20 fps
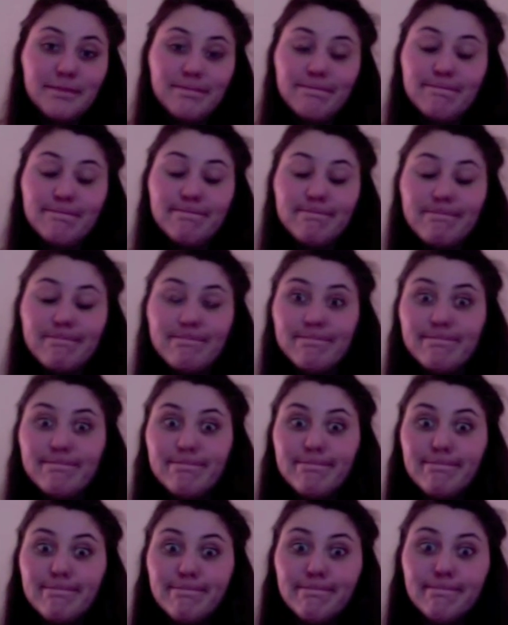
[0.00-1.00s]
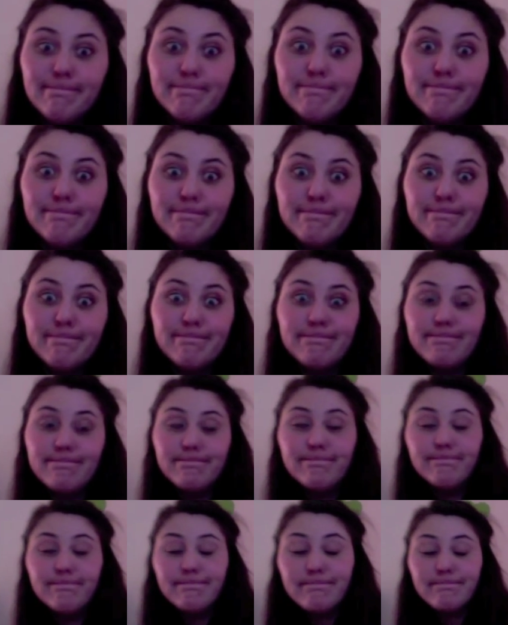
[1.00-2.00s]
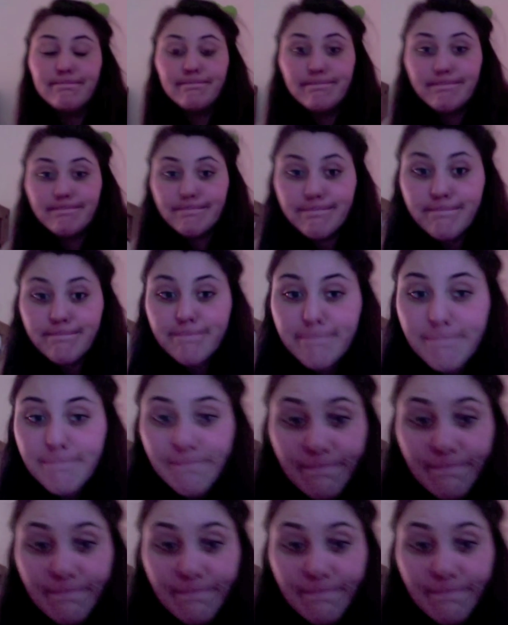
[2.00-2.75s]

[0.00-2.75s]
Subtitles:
Nothing is said.